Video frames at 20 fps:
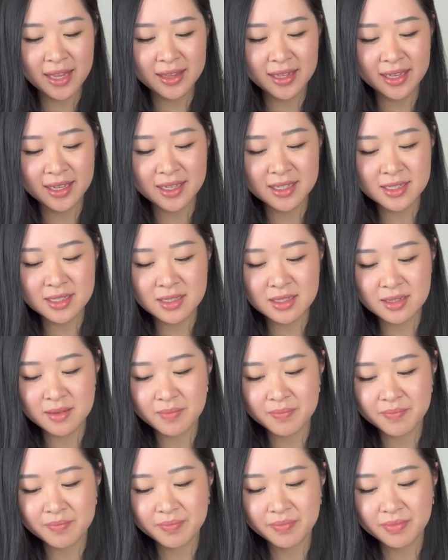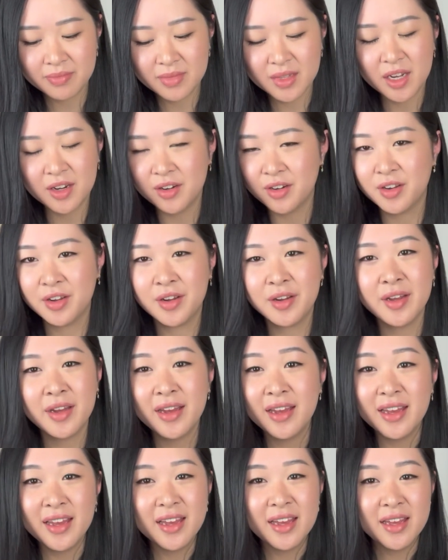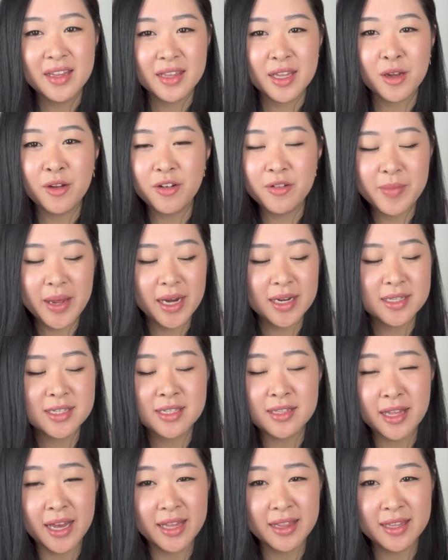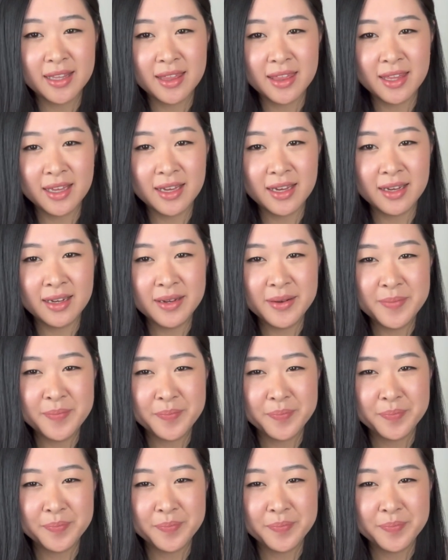Like it's just, I don't know, they could have made it slightly thicker,